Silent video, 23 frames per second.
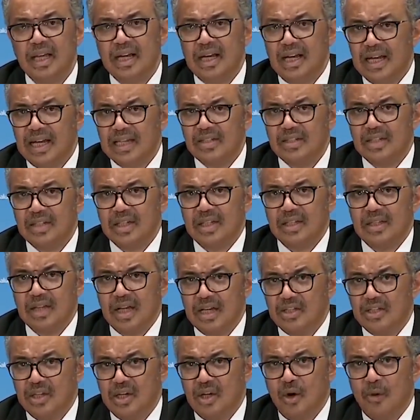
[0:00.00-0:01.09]
The Lancet,
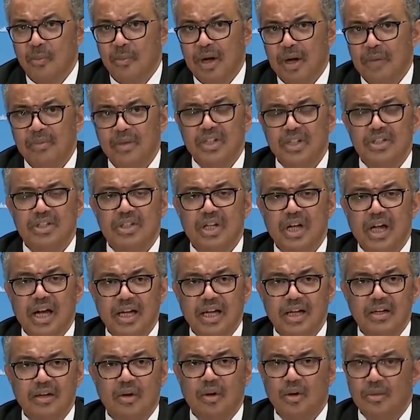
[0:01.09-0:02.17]
as you know, published
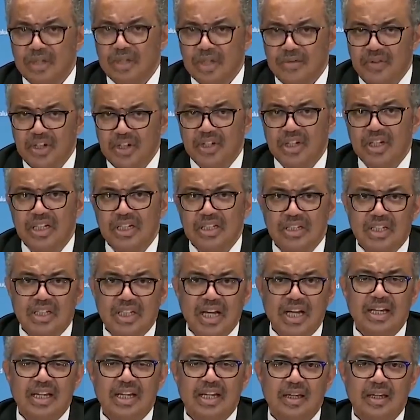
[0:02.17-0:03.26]
an observational
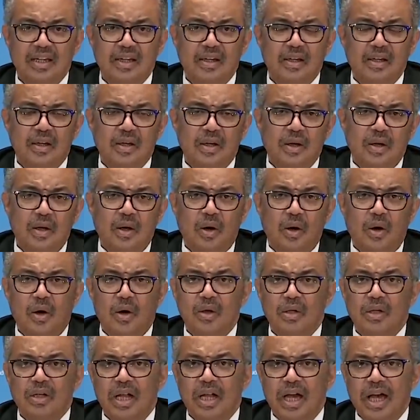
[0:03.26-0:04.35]
study
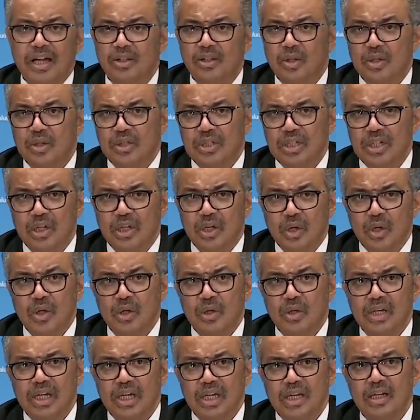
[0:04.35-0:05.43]
on
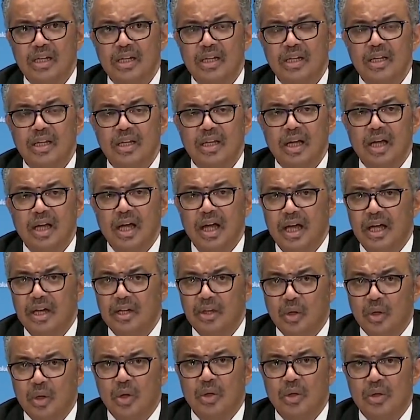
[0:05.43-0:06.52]
hydroxychloroquine
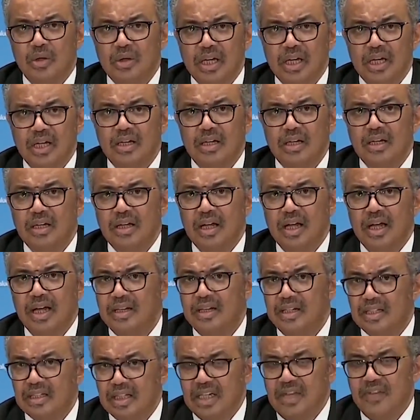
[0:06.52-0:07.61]
and chloroquine
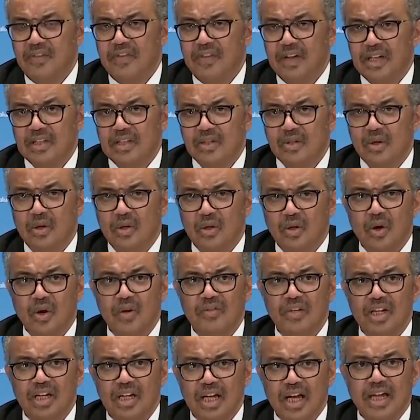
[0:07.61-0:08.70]
and its effects on
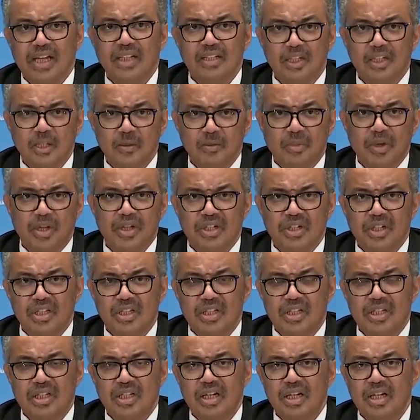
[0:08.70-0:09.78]
COVID-19
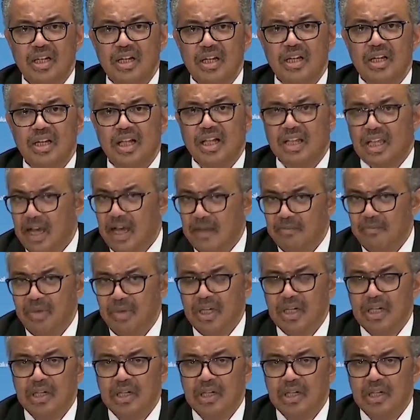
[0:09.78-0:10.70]
patients that have